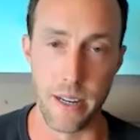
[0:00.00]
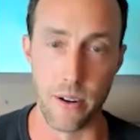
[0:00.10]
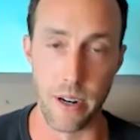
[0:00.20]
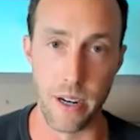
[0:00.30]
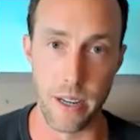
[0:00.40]

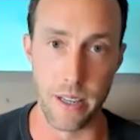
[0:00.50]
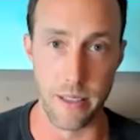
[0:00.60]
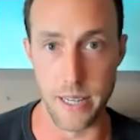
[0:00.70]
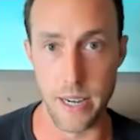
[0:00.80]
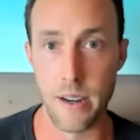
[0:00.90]
either
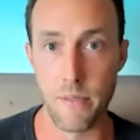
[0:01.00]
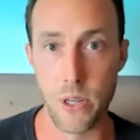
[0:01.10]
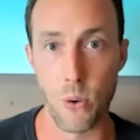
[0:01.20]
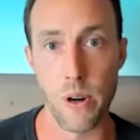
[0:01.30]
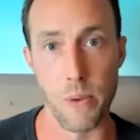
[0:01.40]
that's in
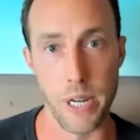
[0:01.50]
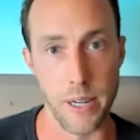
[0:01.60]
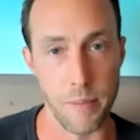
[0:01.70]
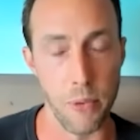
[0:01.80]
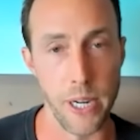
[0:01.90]
inventory, we
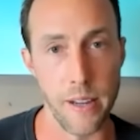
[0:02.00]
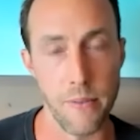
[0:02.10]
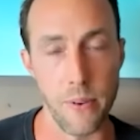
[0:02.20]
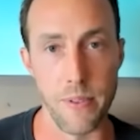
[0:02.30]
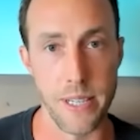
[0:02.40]
can bring it
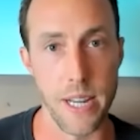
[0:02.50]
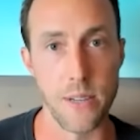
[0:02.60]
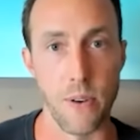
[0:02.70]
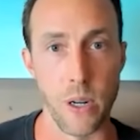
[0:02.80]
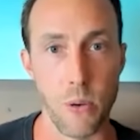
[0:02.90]
in from the
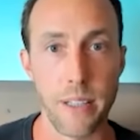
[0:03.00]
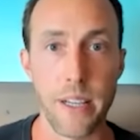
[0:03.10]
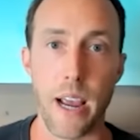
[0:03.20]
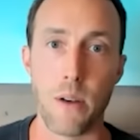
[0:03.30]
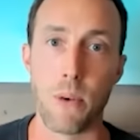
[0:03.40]
States very quickly.